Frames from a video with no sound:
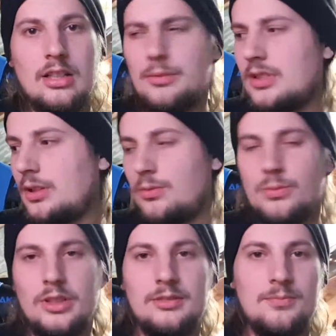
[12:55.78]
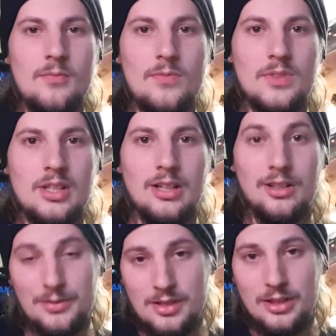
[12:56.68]
and I was like, what? And
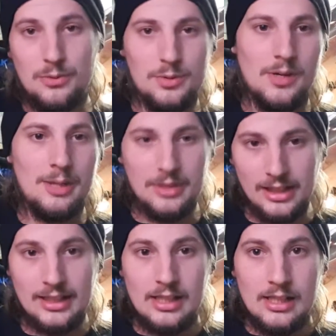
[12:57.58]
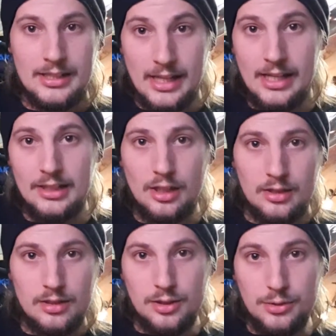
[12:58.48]
all of a sudden he was behind me, like, yeah,
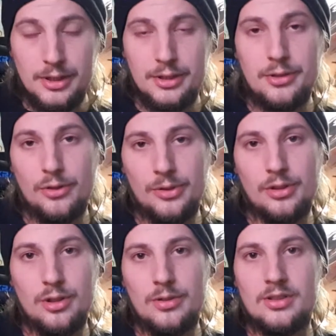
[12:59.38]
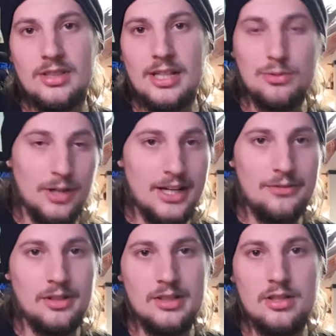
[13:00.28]
you and your girlfriend go on stage right
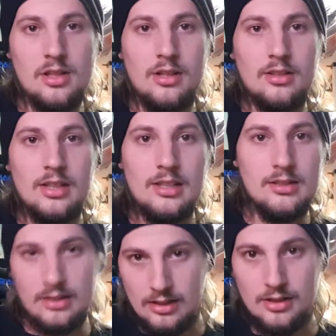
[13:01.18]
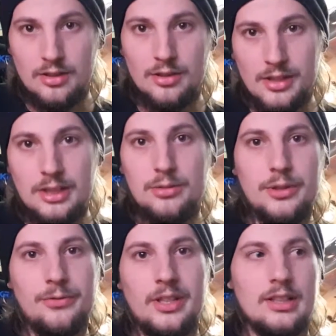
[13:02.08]
after this song and, you know, you can do
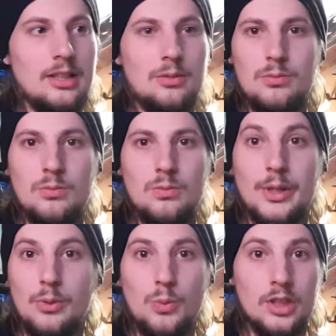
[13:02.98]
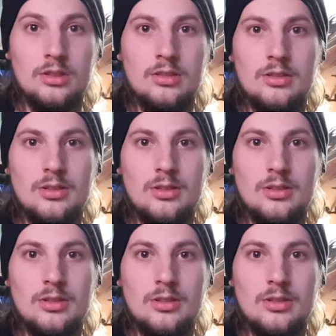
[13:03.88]
your thing. Like, wait, what?